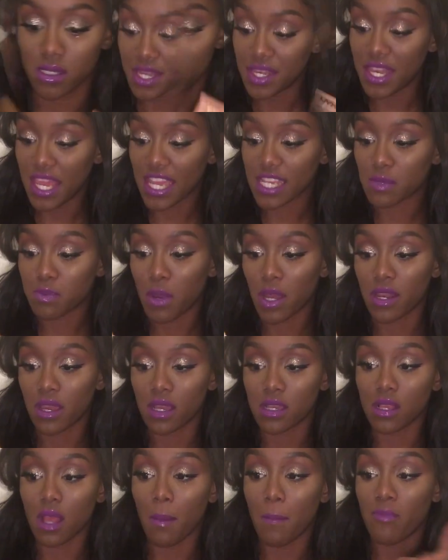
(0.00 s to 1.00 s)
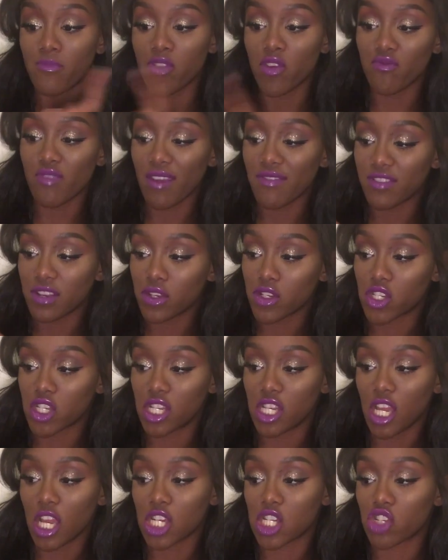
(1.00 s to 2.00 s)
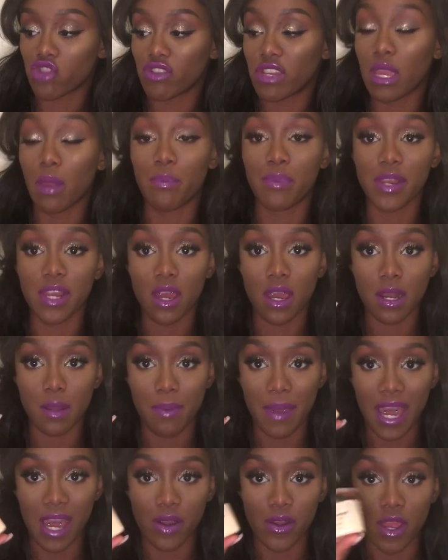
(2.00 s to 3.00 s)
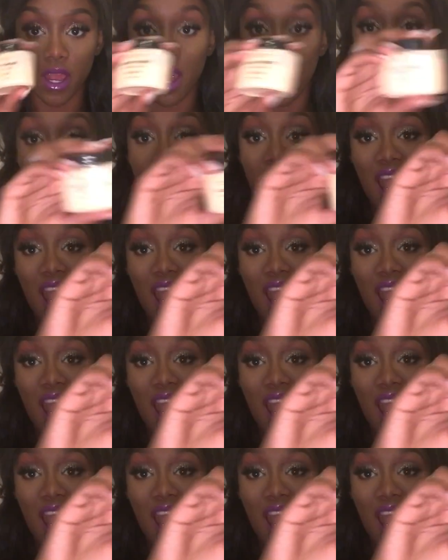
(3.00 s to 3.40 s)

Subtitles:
Next product, the Revolution Luxury Banana Powder.